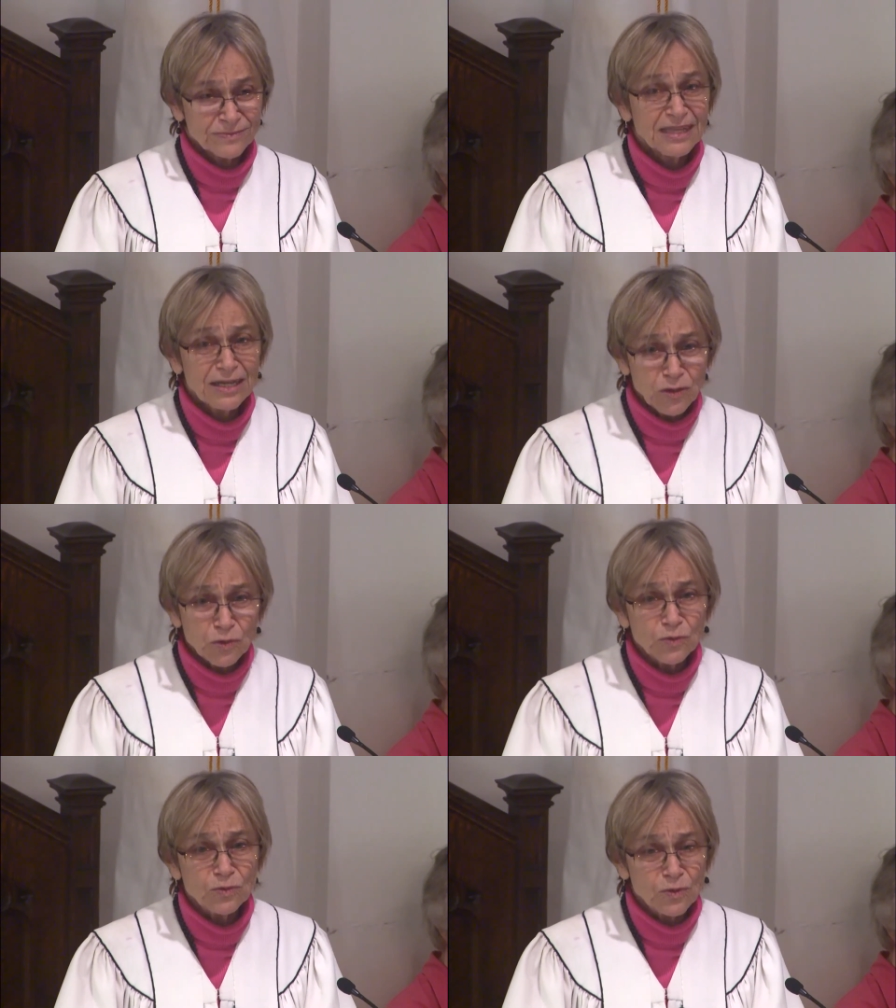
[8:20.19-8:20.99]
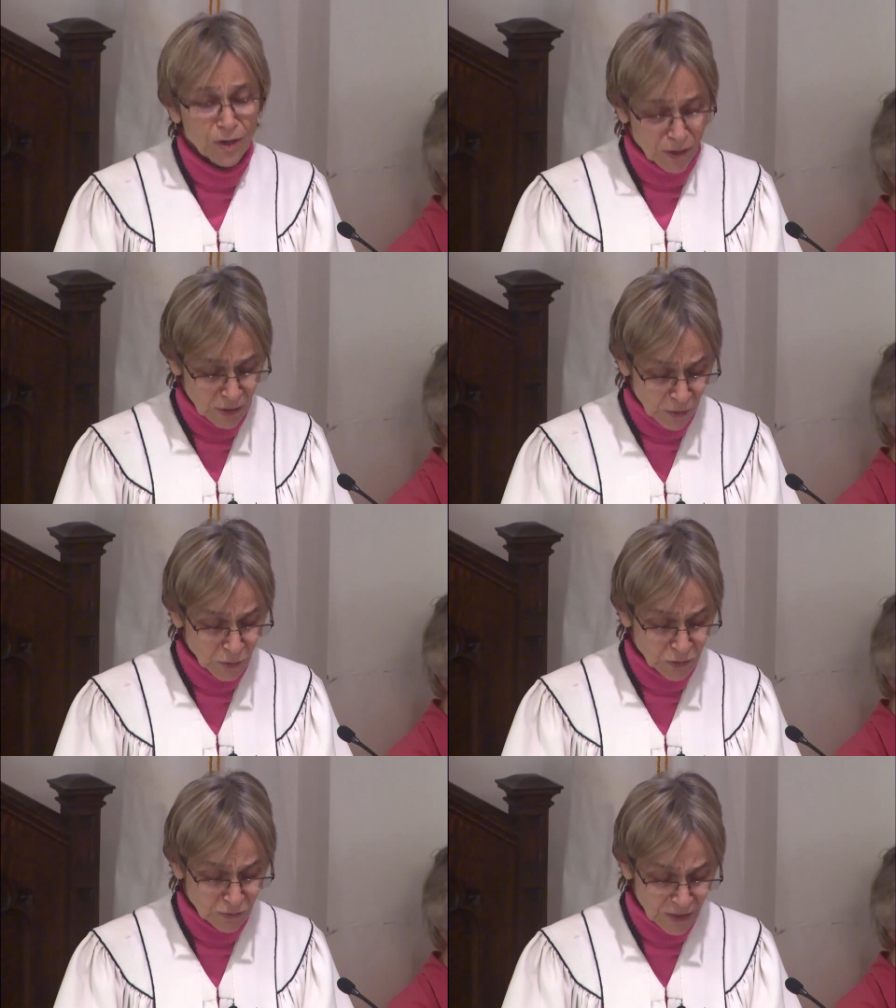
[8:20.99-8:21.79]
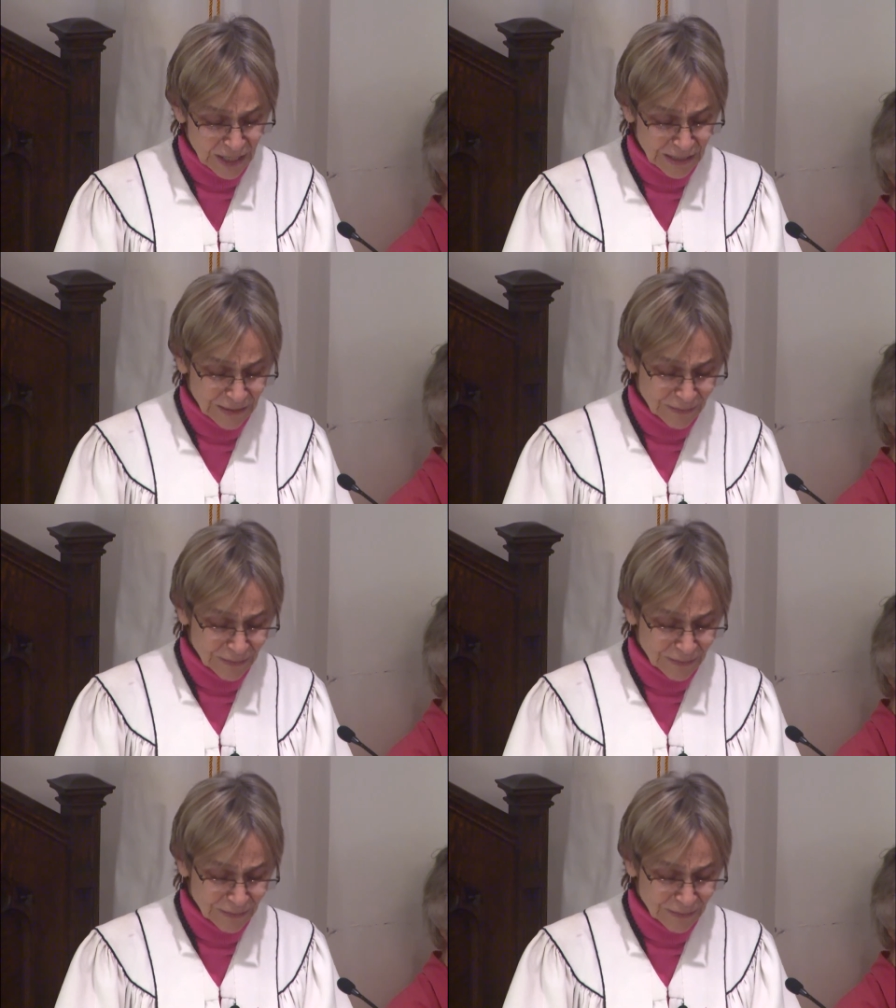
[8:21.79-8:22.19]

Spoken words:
They knew those feet.